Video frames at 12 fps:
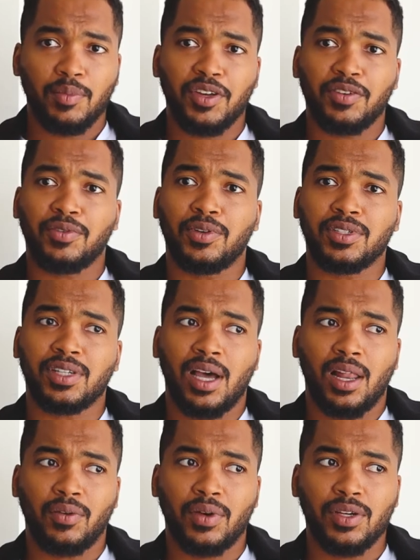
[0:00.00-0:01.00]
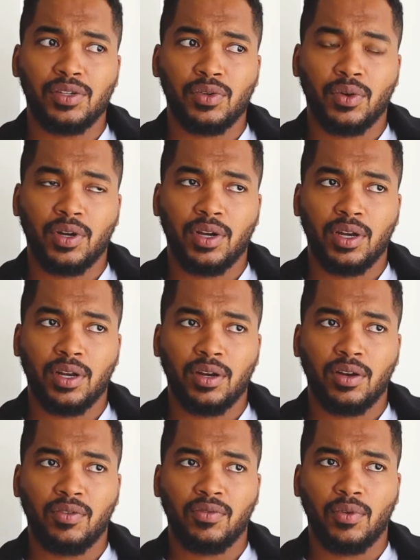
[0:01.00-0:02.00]
their full salaries, or
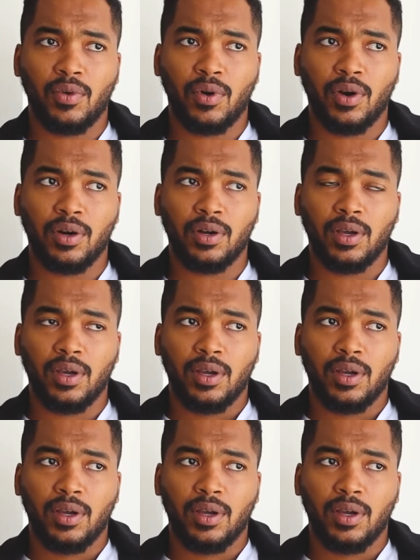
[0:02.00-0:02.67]
couldn't afford